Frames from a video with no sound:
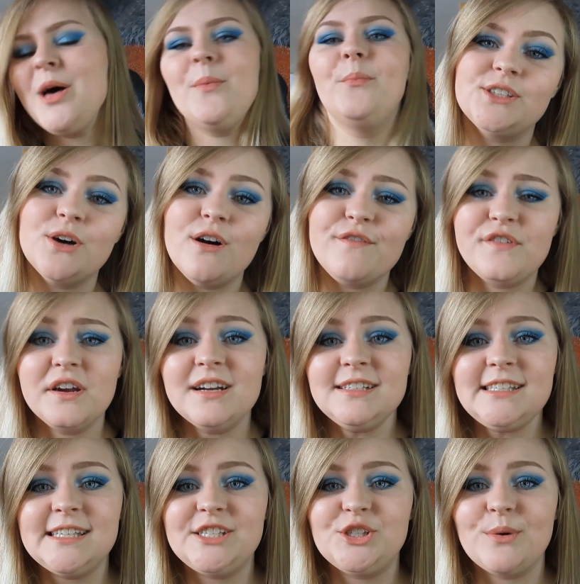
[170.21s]
So if you're in a
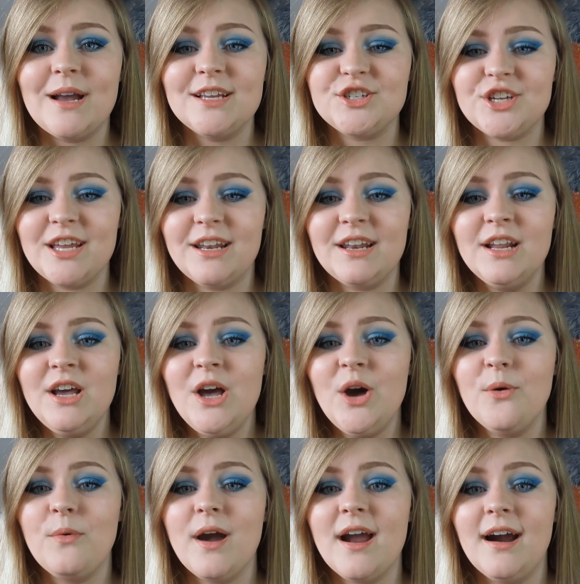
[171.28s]
situation
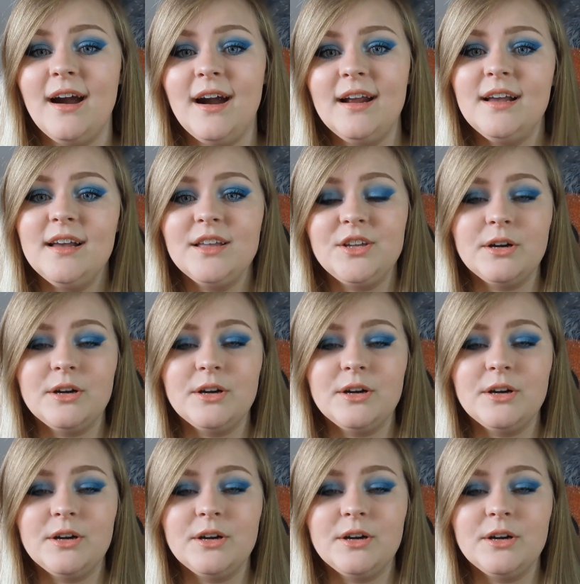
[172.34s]
where